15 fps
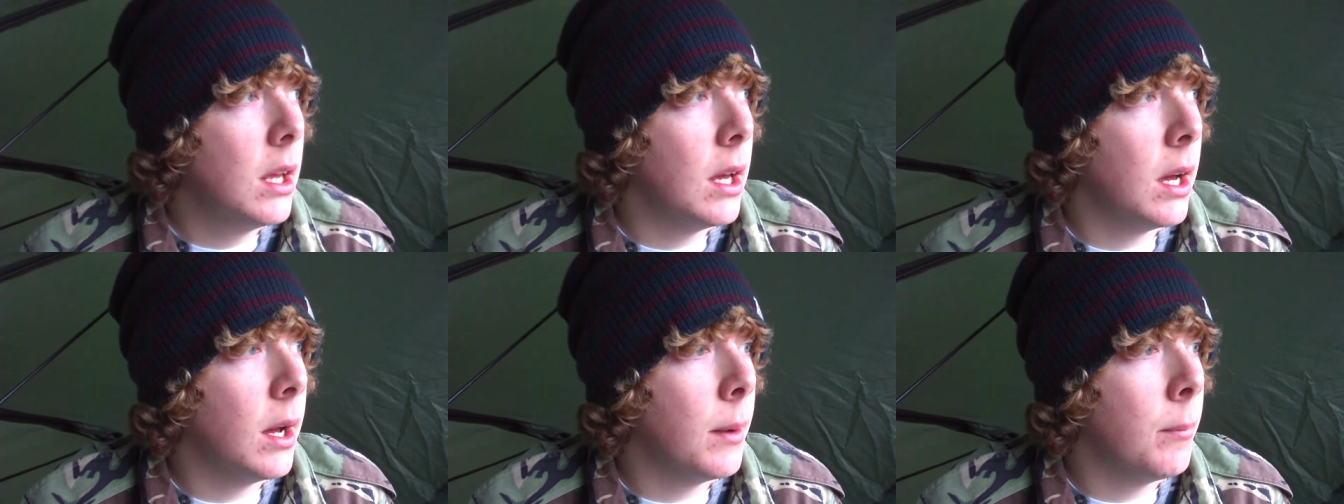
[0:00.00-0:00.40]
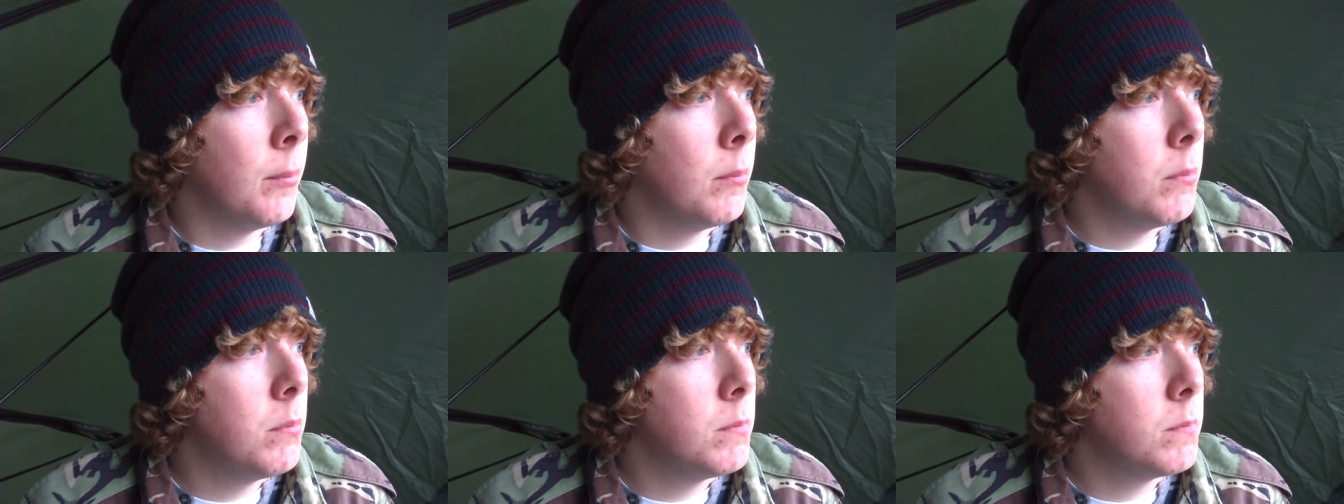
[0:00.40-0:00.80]
Um,
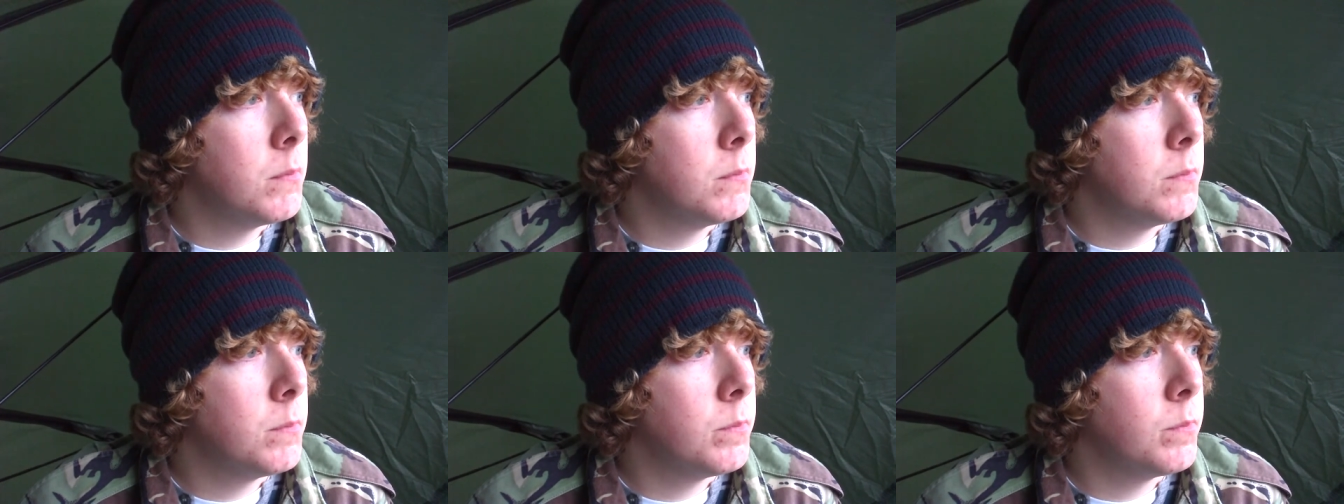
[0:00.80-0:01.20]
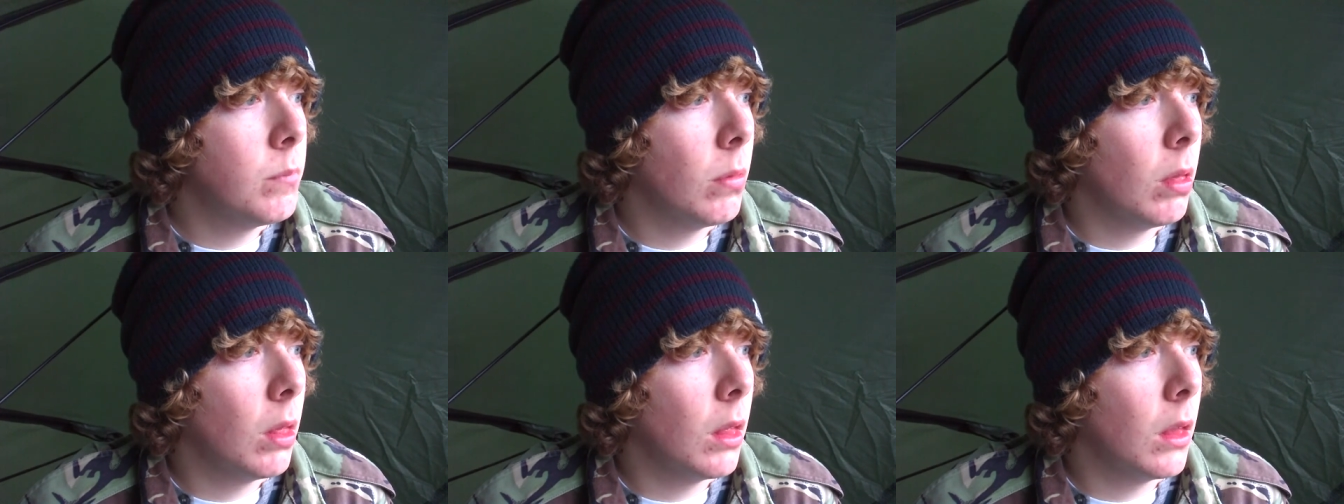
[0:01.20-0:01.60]

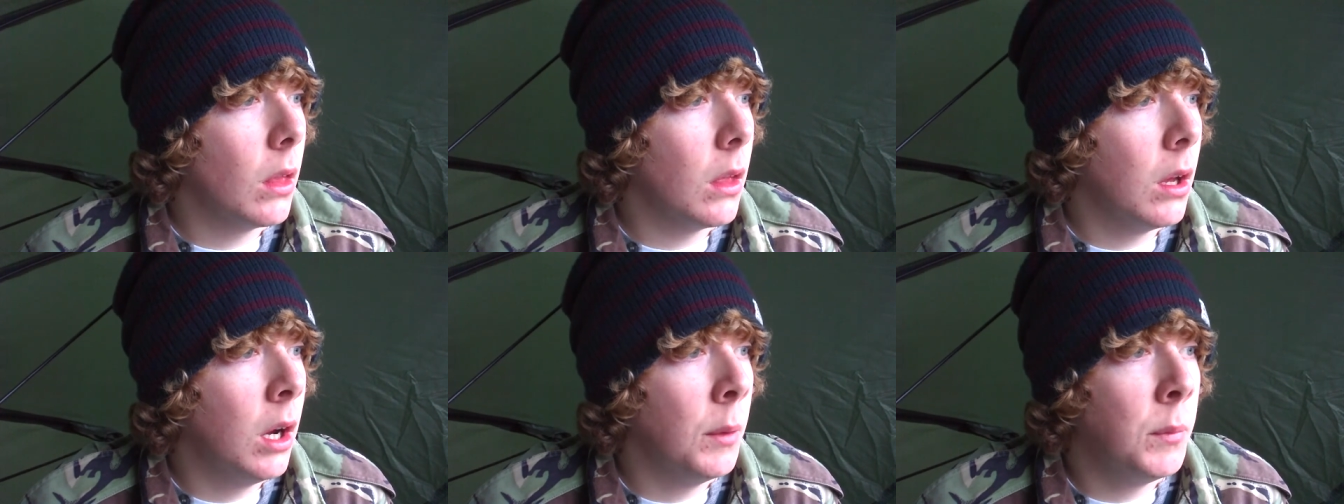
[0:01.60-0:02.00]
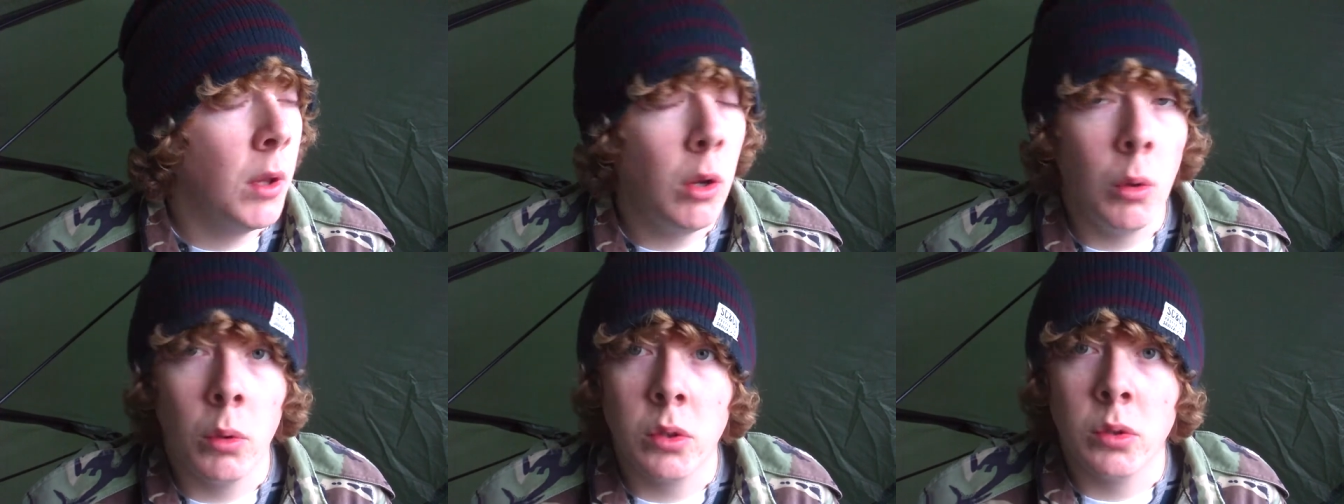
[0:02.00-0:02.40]
I'm the
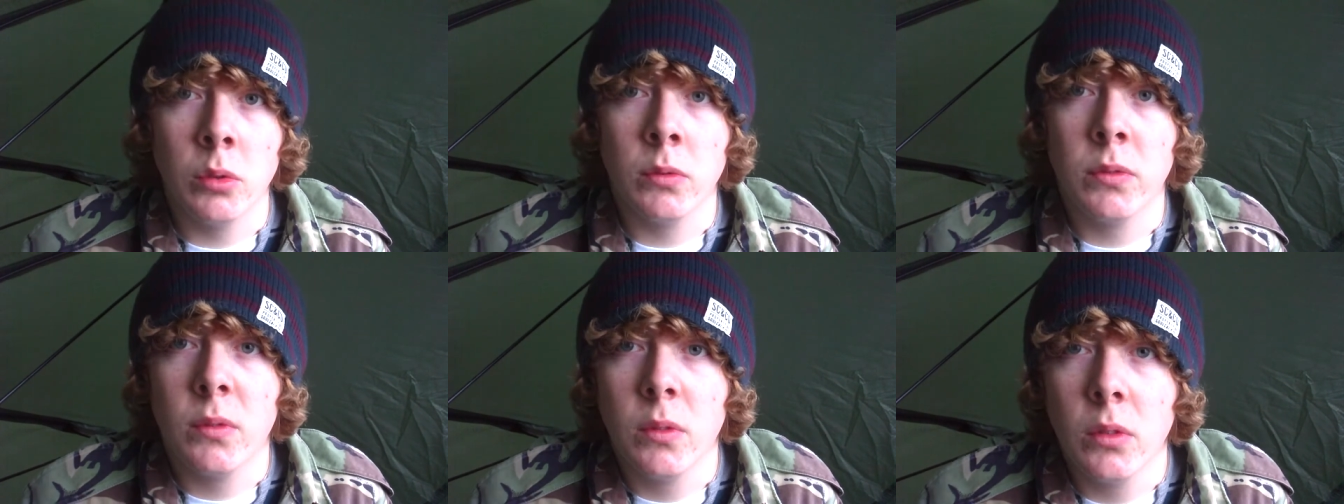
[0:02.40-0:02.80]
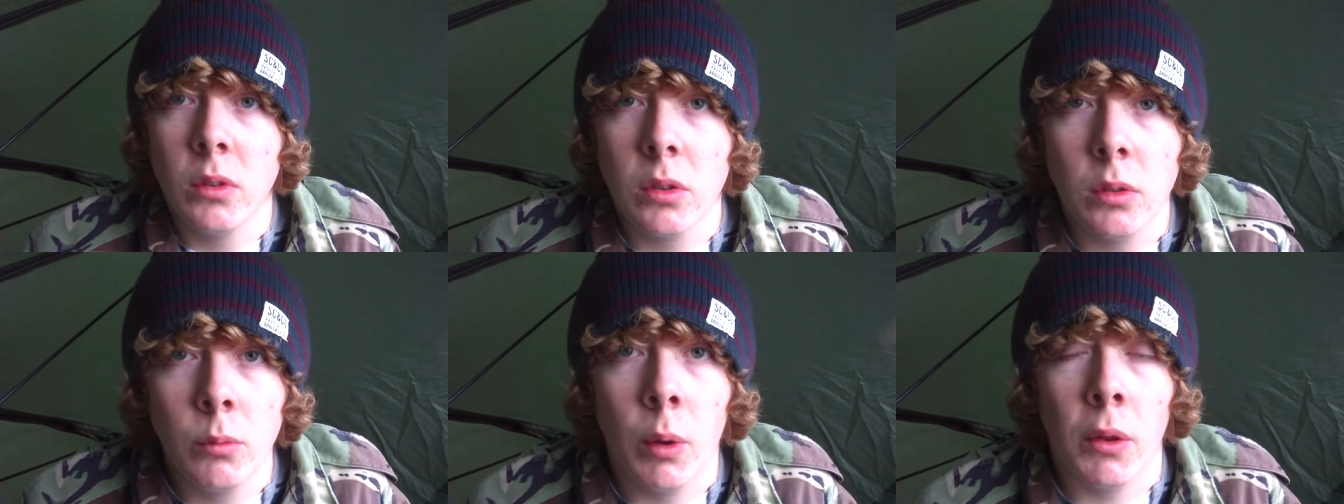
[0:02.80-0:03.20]
only one to
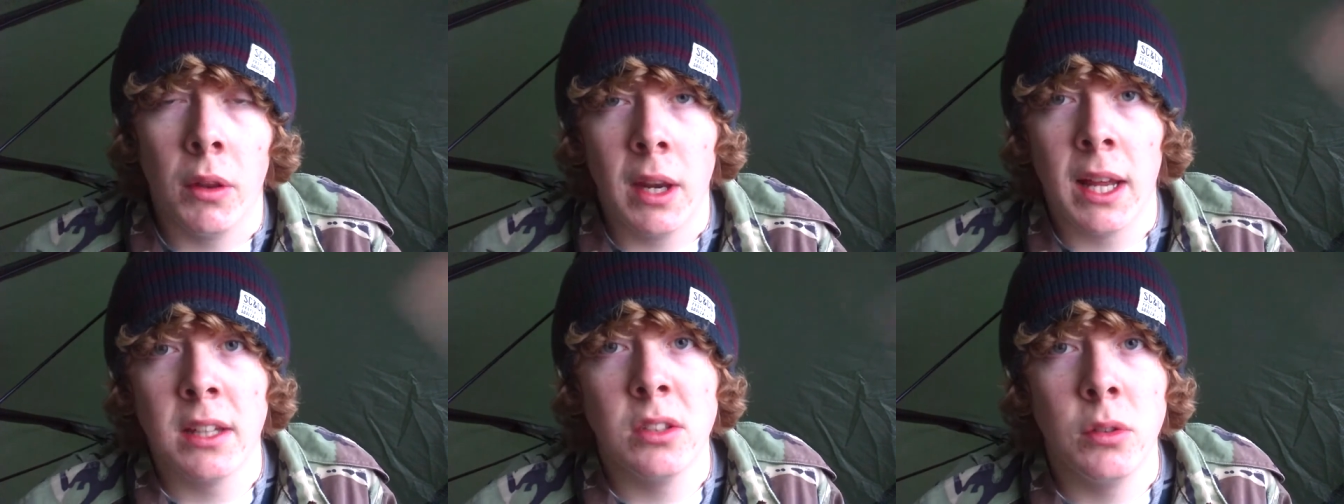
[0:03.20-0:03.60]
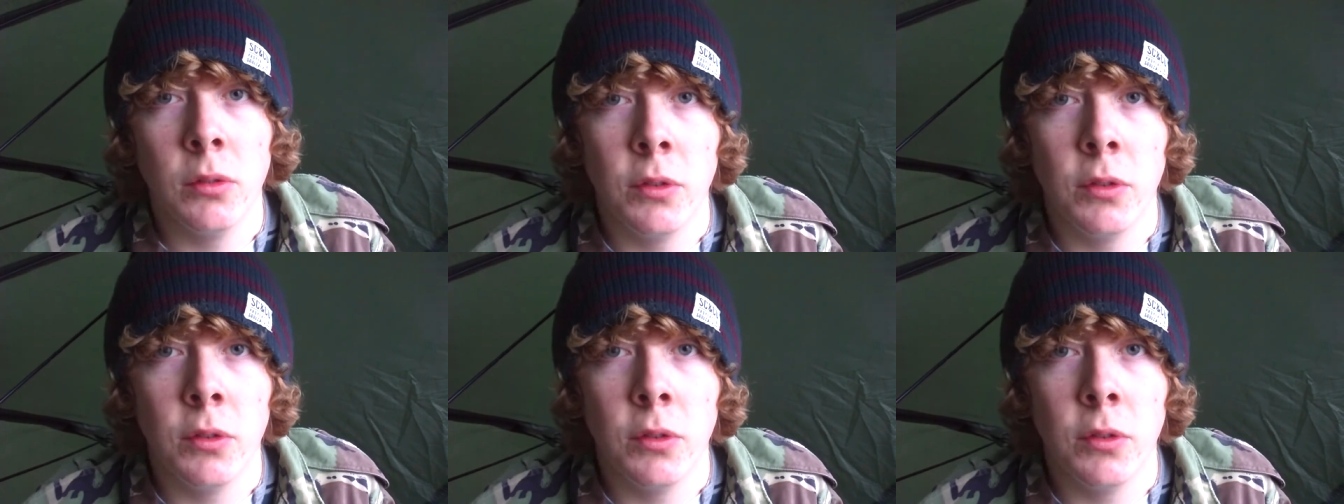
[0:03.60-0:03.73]
have. Well, the last two